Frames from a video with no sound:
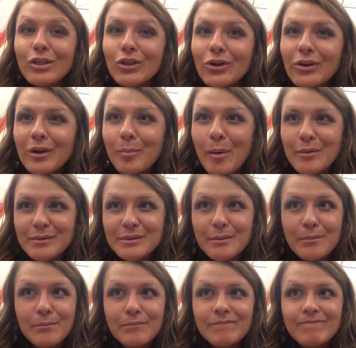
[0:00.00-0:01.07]
learn about
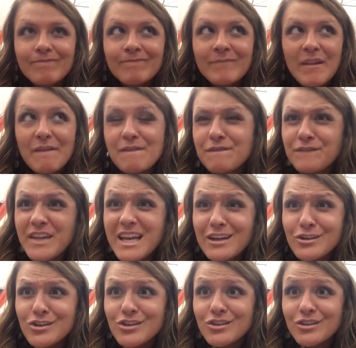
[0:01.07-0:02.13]
some
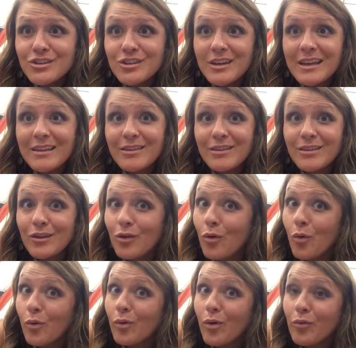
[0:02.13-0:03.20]
fish in the
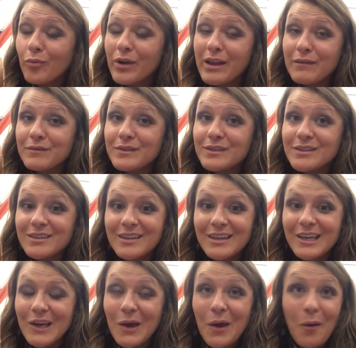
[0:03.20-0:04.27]
coral reefs
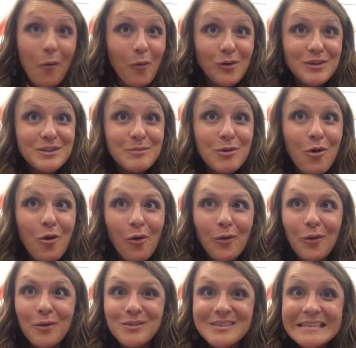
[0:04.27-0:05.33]
or some
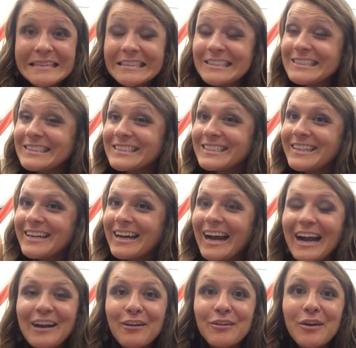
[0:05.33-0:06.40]
corals. I
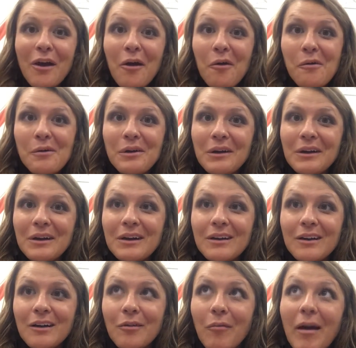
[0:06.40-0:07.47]
don't know.
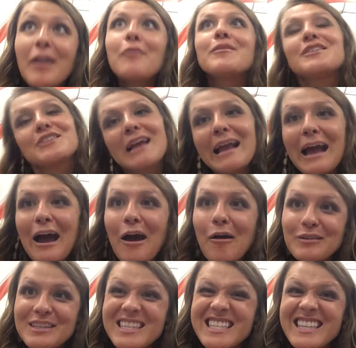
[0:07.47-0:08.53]
Why don't we check out
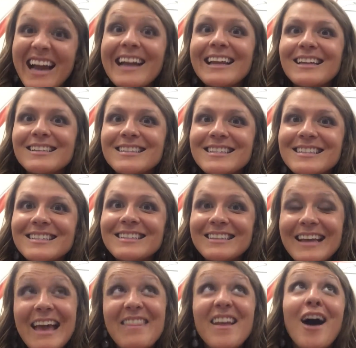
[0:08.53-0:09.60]
science
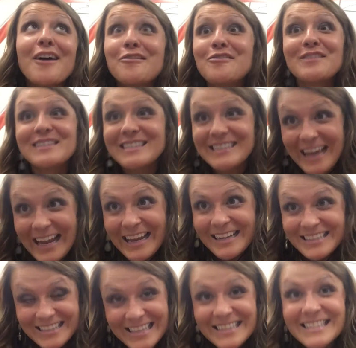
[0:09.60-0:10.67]
and under the science
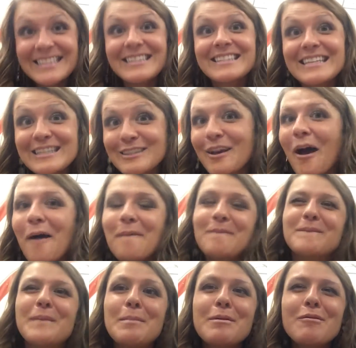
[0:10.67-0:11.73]
and seesaw?
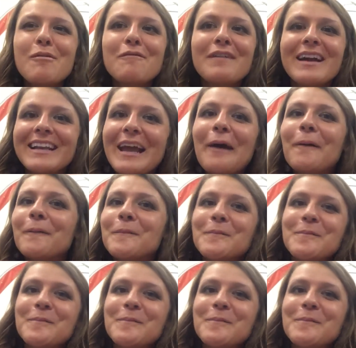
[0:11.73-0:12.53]
Maybe we'll find out.